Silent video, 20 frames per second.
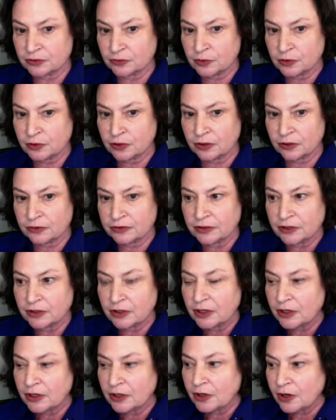world.
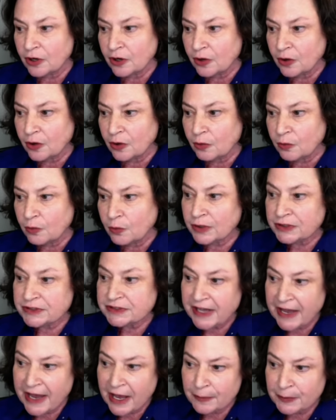What's
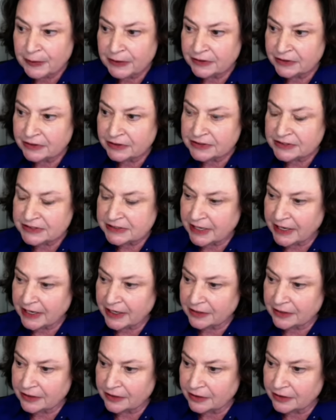happened is that